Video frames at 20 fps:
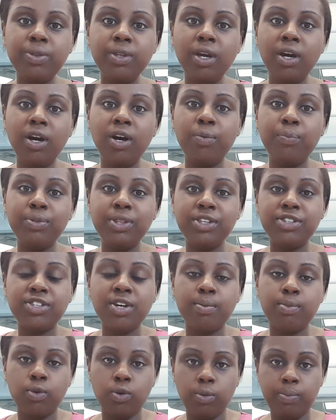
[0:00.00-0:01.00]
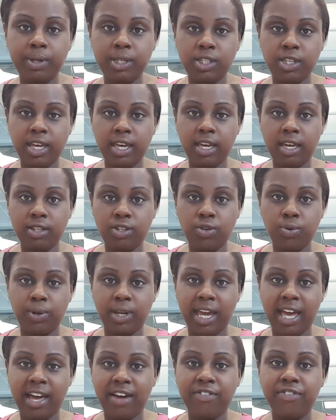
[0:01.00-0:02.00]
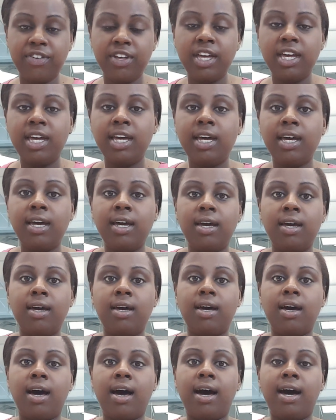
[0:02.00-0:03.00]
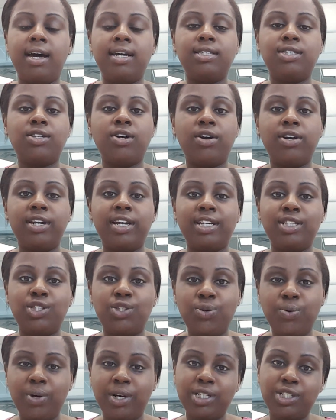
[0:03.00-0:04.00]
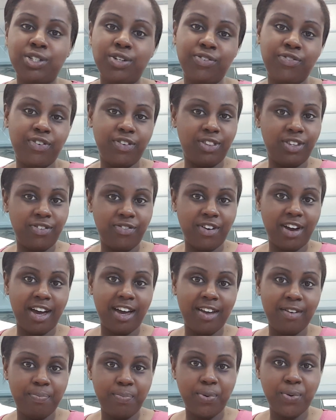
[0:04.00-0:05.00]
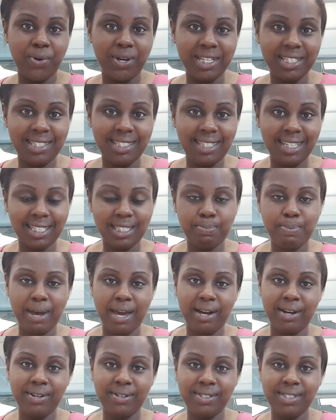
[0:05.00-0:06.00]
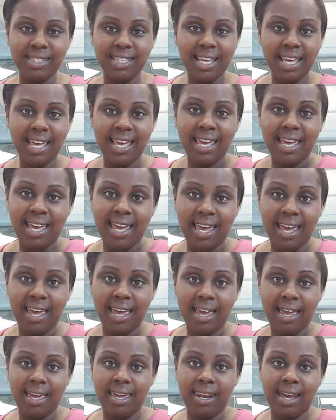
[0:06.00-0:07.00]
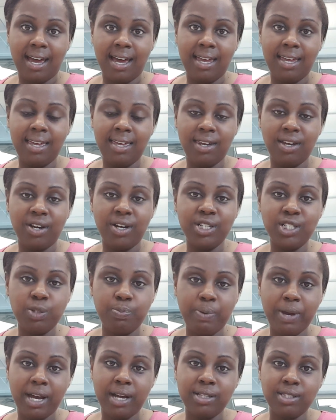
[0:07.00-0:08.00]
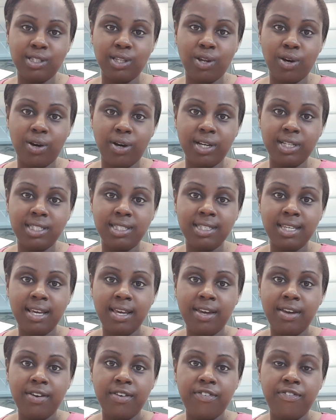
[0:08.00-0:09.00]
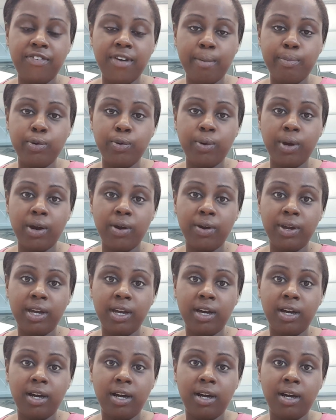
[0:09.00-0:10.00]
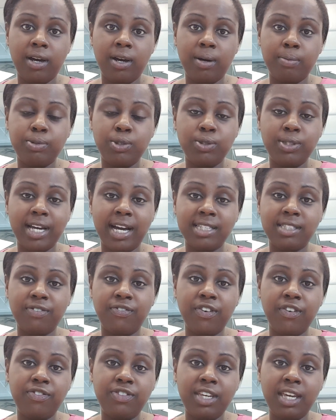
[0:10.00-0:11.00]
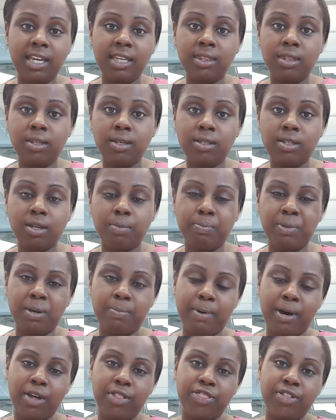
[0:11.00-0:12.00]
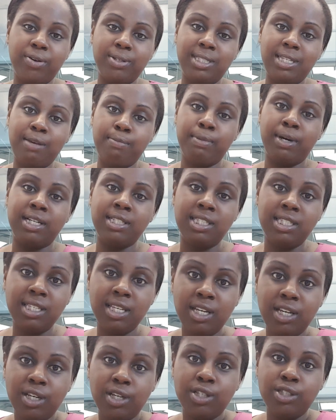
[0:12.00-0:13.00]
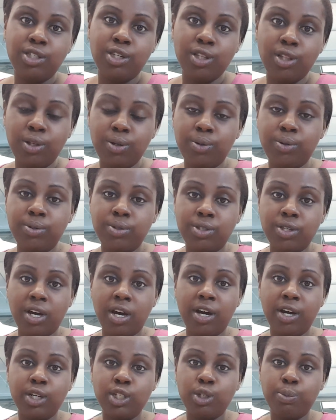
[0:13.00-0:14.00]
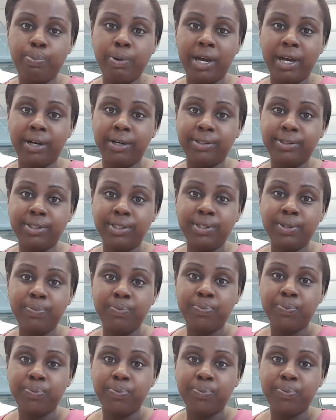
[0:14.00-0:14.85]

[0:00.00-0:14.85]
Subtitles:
This summer will be 2.5. I started at 255.6 pounds, and I hit 100 pounds lost February 2015. It took me about 13 months to lose 100 pounds